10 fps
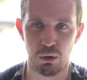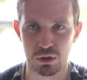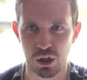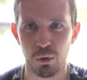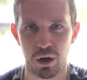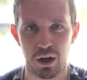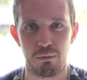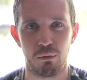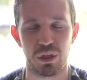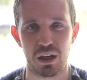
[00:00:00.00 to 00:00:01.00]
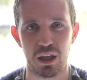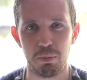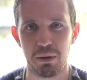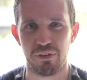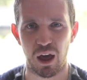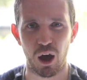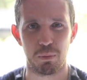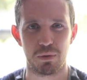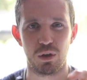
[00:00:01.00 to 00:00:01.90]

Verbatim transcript: Well, don't worry, with a little bit of help,